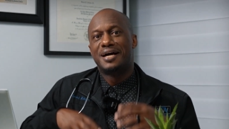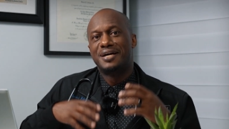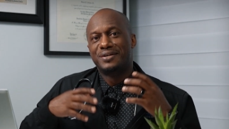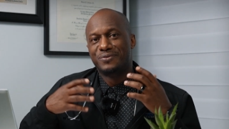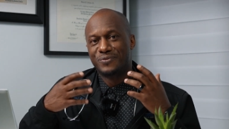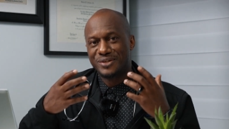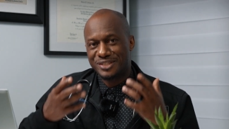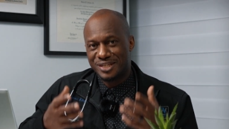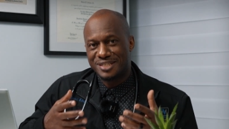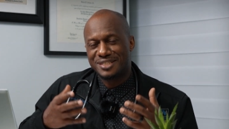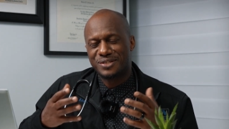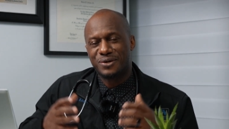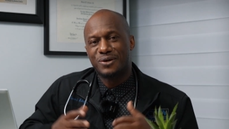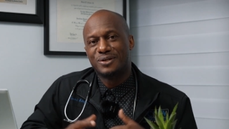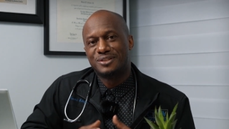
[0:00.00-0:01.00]
to resist
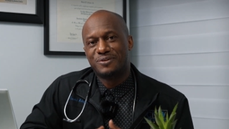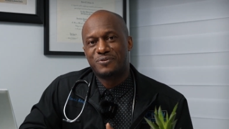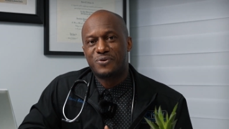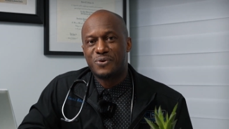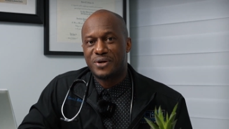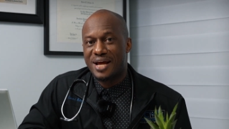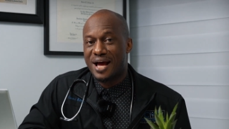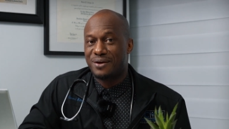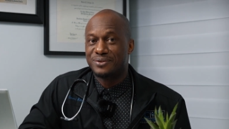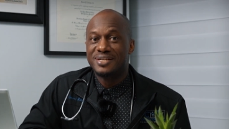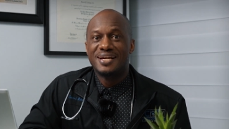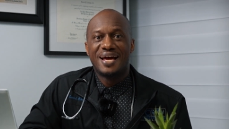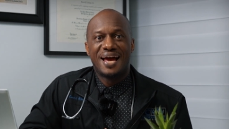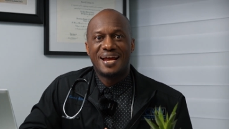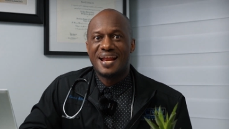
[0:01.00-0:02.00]
the urge of going out
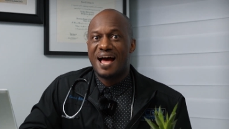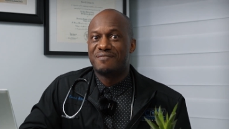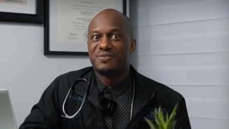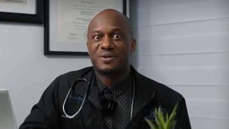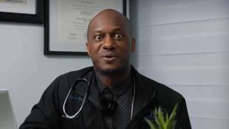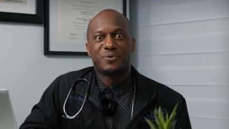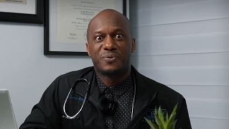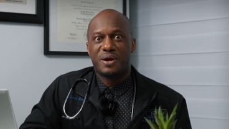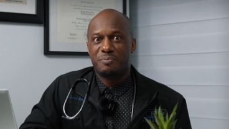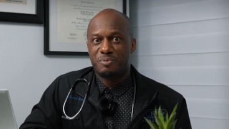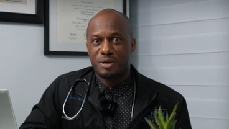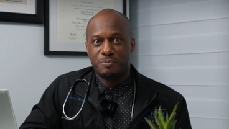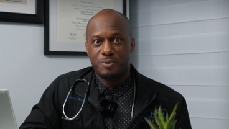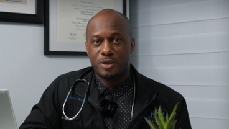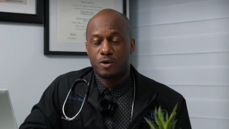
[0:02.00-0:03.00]
and having a great
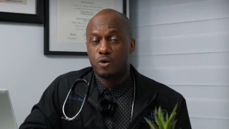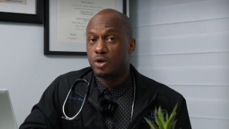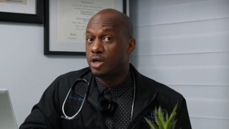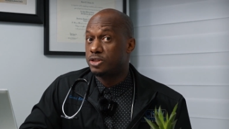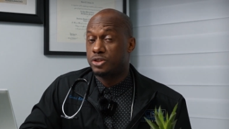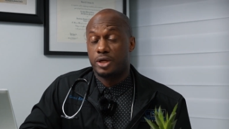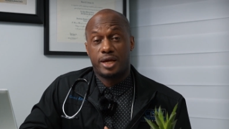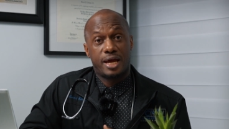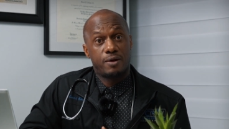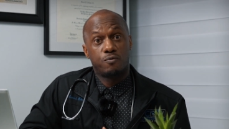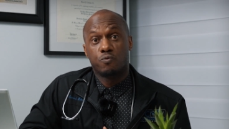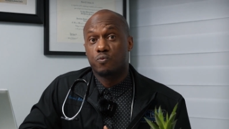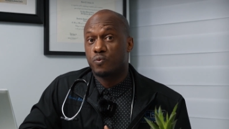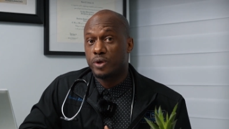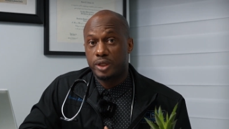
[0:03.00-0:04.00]
big meal because you get
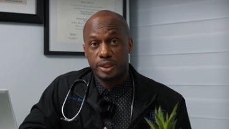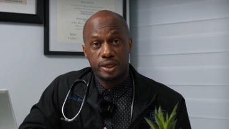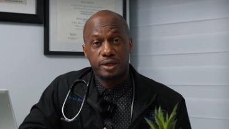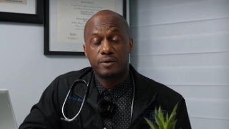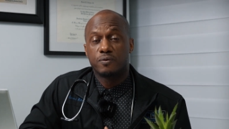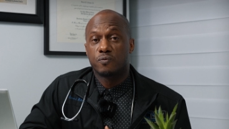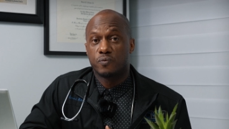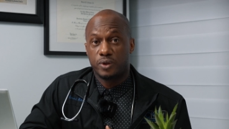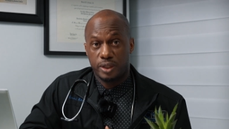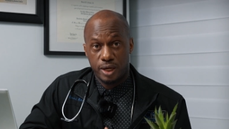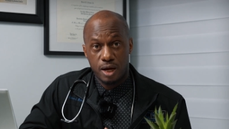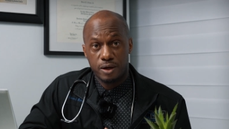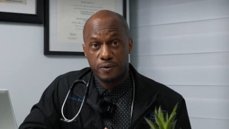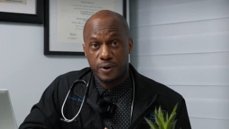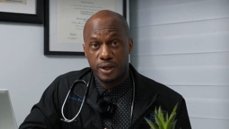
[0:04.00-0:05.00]
really, really
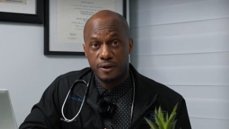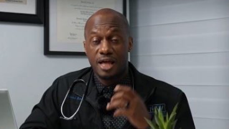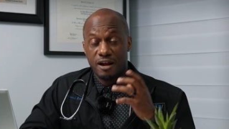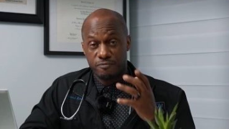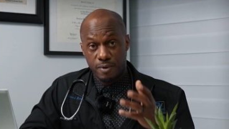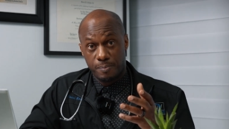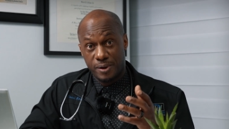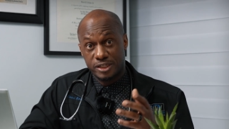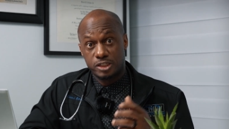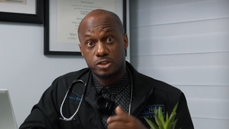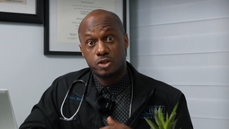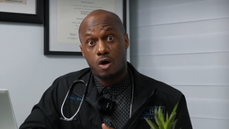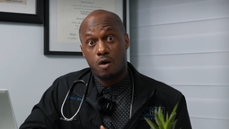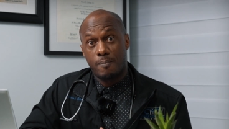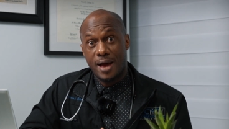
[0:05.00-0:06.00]
hungry. A lot of my
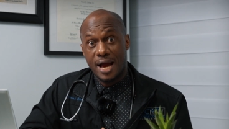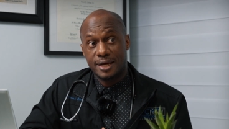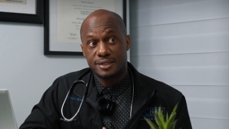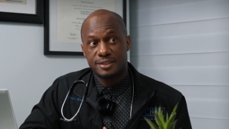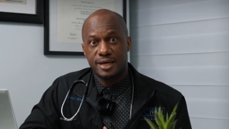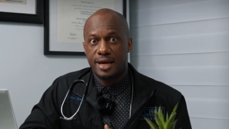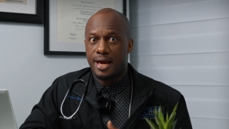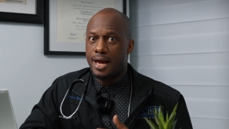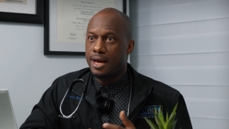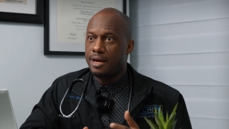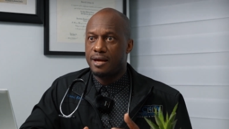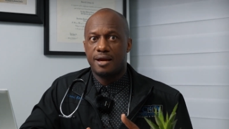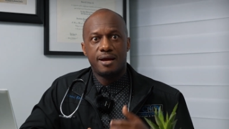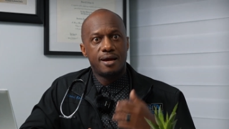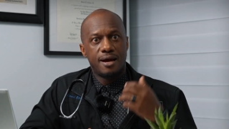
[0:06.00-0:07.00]
patients call back and say,
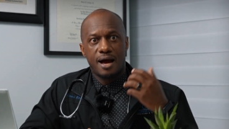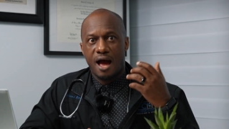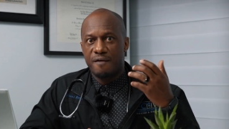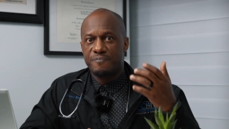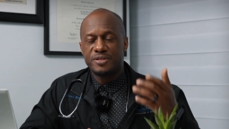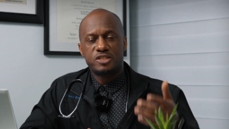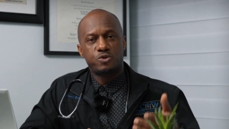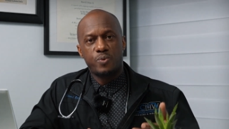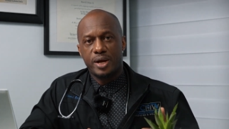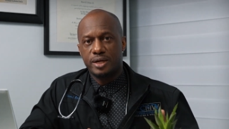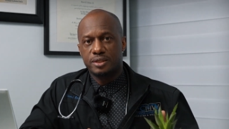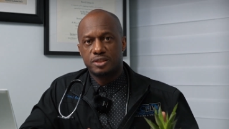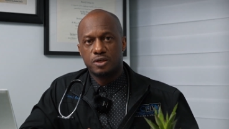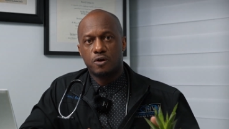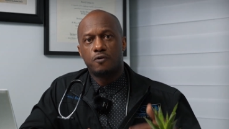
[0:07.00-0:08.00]
hey, I've been
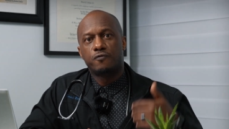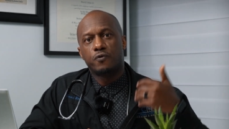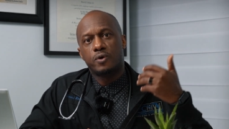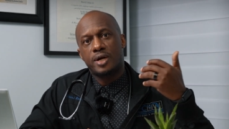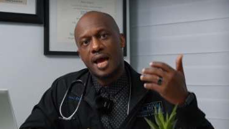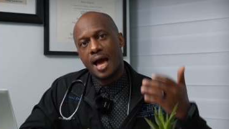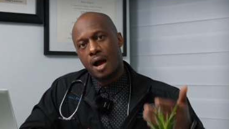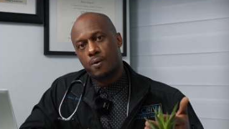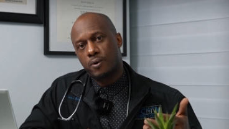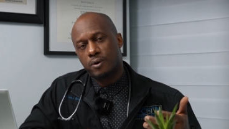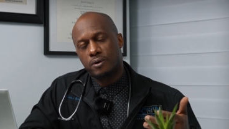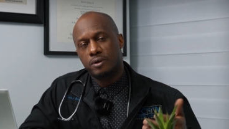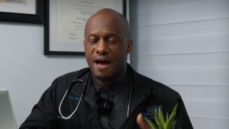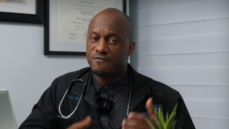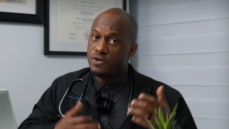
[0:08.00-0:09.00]
sweating still for an
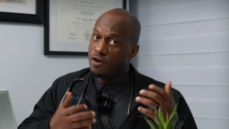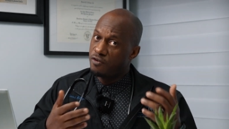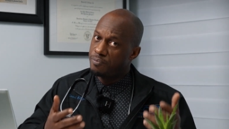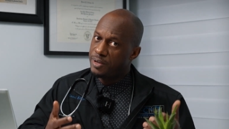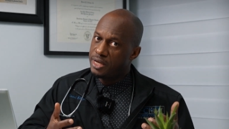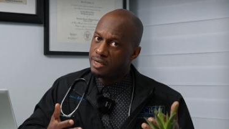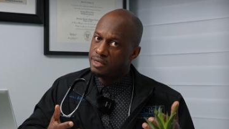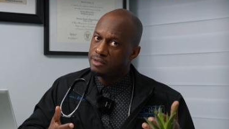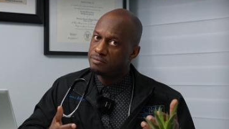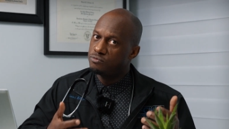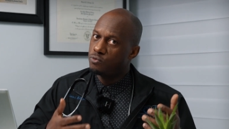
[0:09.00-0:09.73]
hour. Have you ever been